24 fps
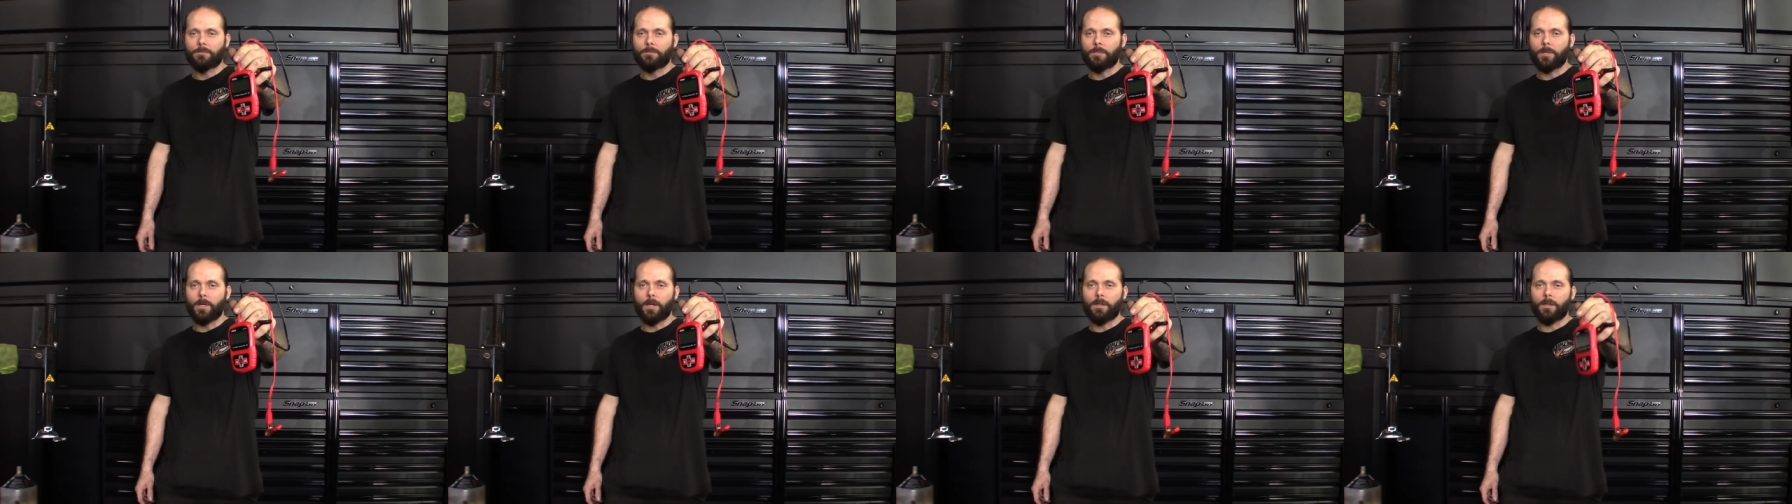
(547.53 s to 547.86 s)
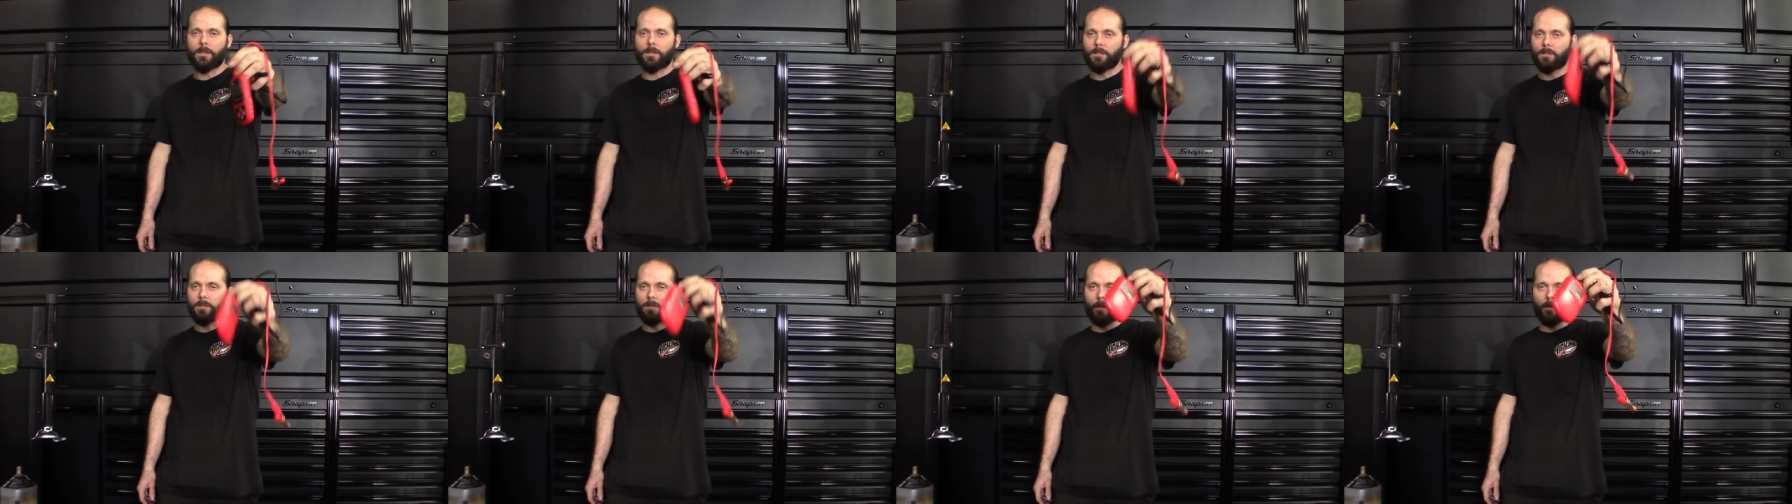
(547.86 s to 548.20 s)
but
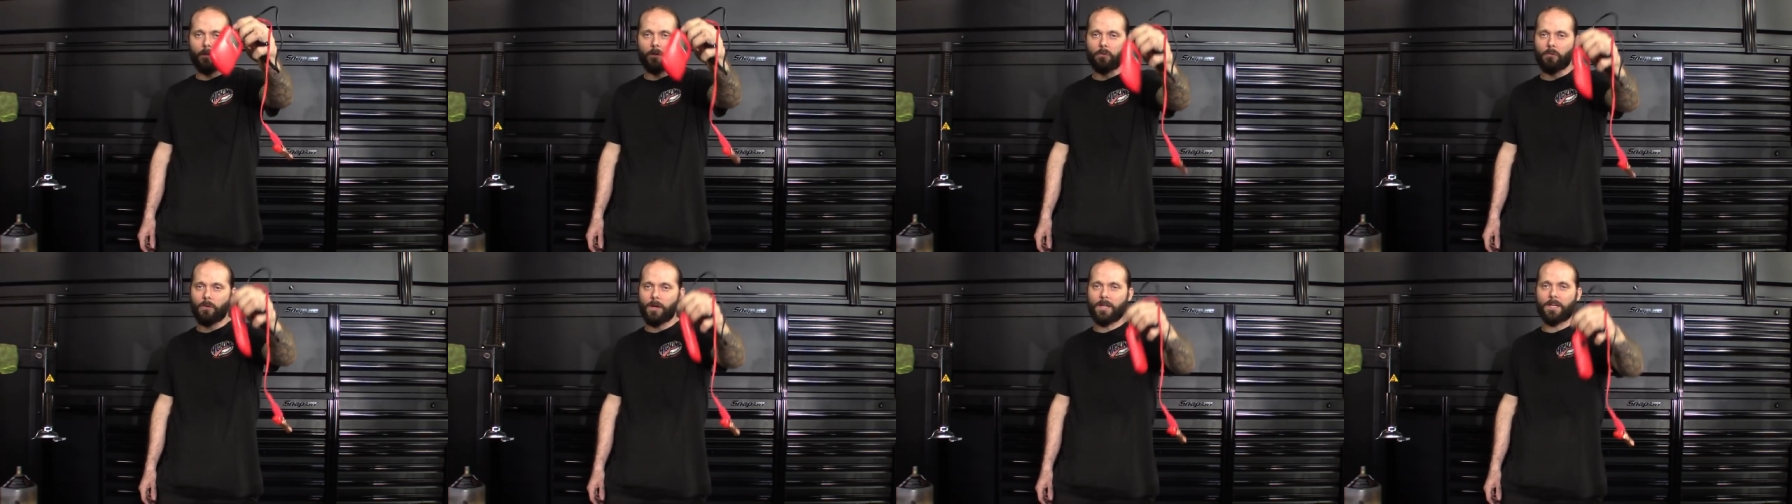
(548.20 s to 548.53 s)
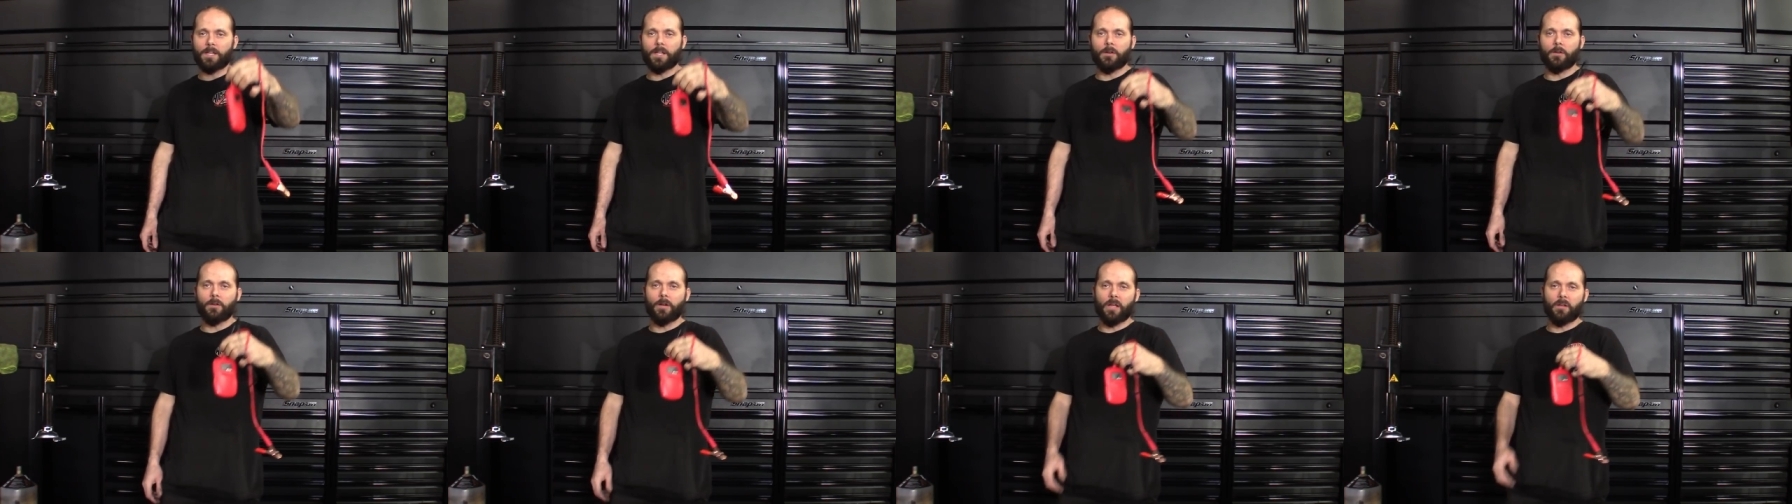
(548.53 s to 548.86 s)
another great
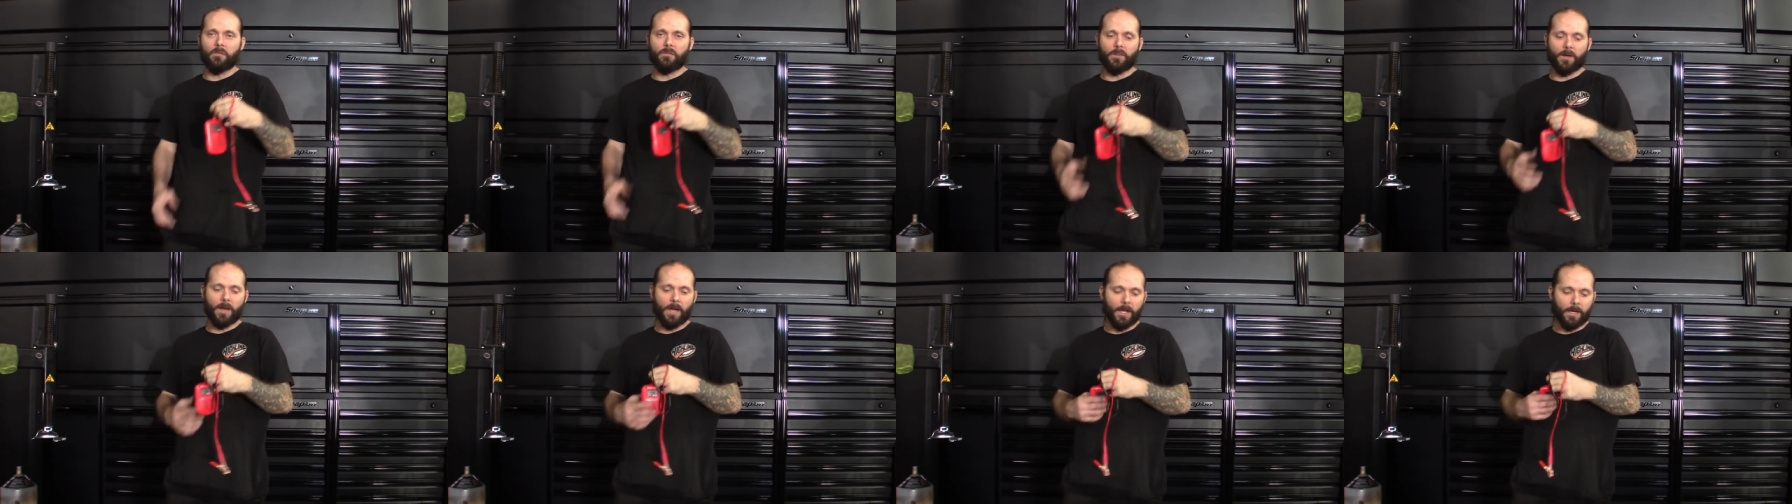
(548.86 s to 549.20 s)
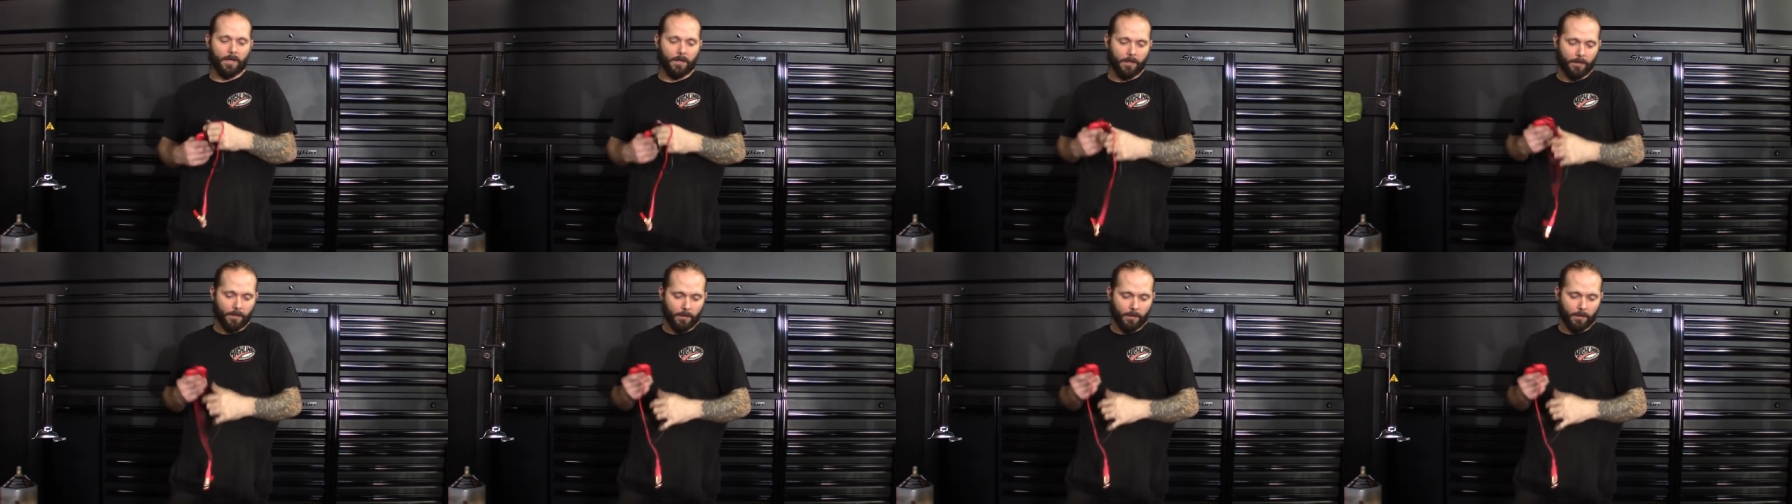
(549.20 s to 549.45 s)
internet find.